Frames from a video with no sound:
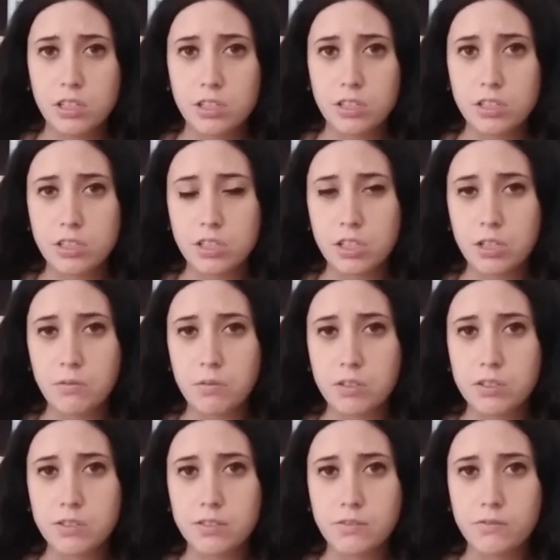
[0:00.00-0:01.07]
She
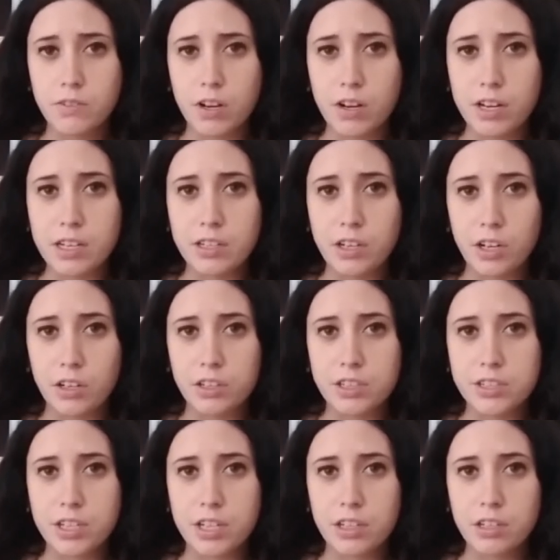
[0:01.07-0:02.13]
was very
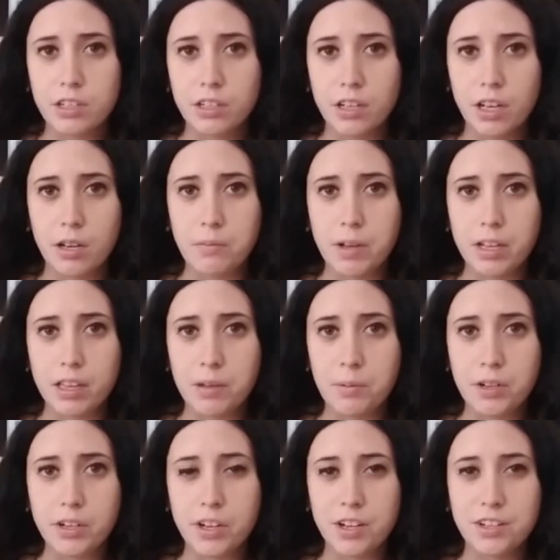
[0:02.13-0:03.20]
encouraging, my labor
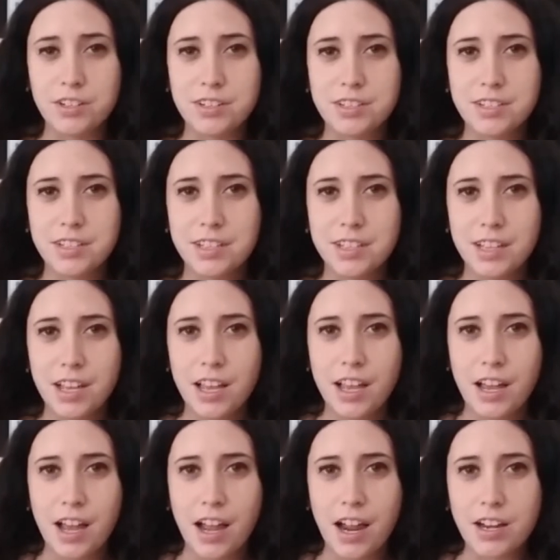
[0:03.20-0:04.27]
nurse.
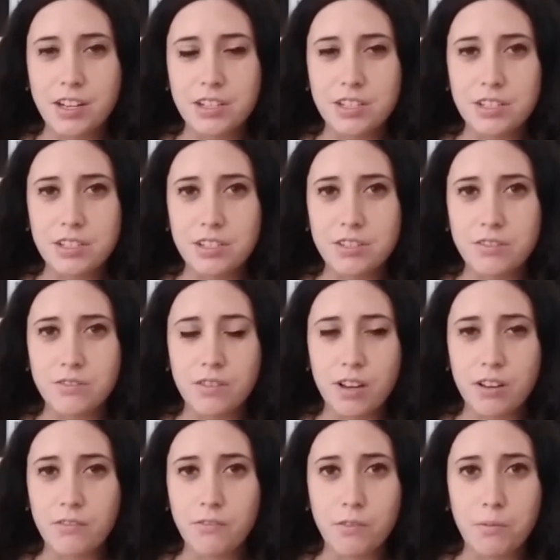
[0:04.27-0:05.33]
I just
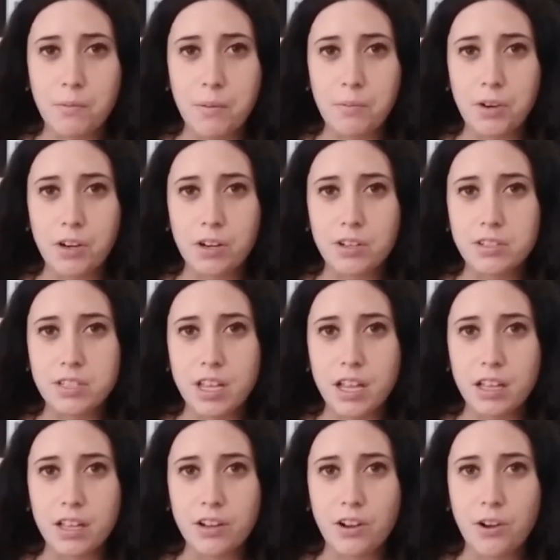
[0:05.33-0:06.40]
remember her saying
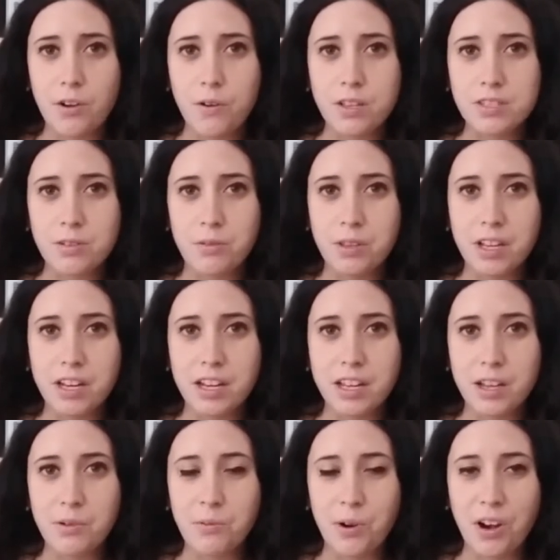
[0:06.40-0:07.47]
like, oh, it's only gonna
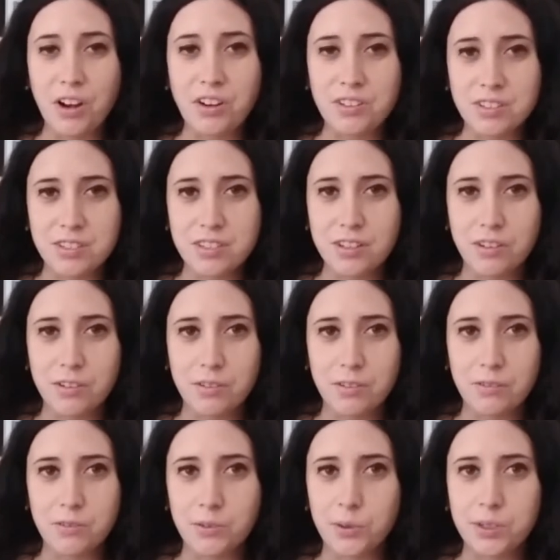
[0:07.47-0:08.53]
get worse. So
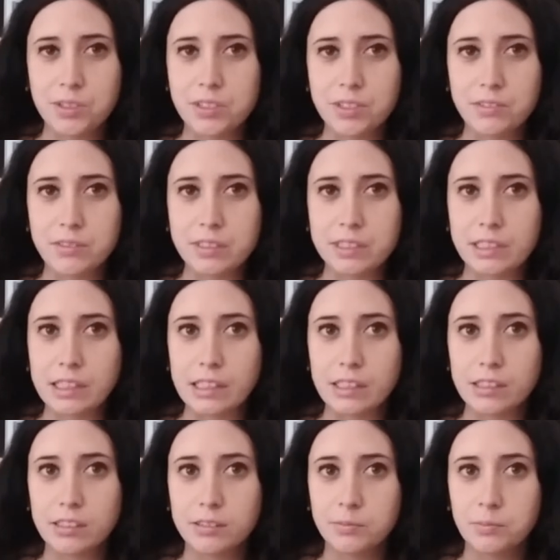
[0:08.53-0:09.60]
of course I was like,
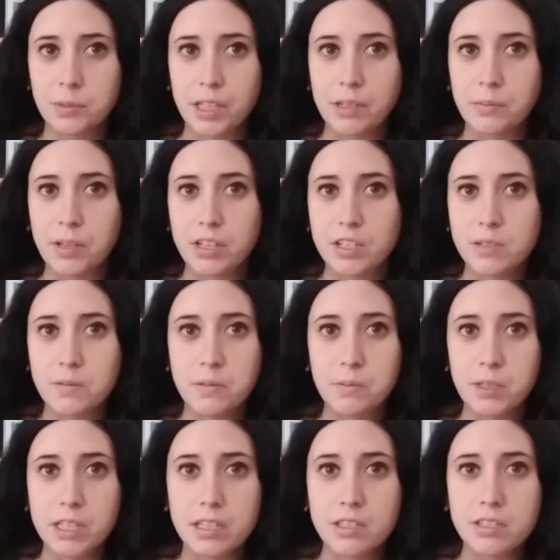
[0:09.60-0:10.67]
pain management
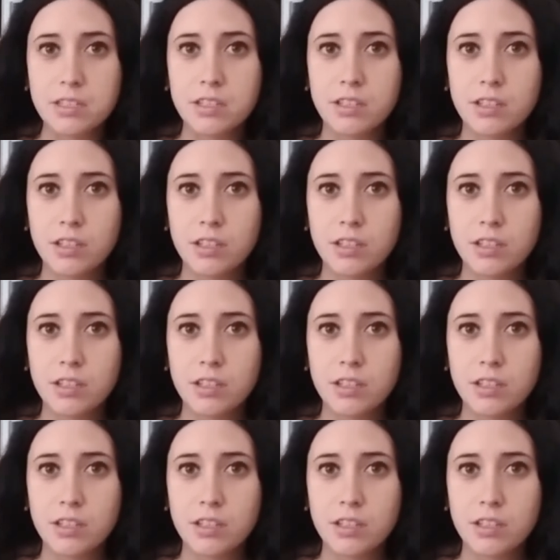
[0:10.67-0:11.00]
please.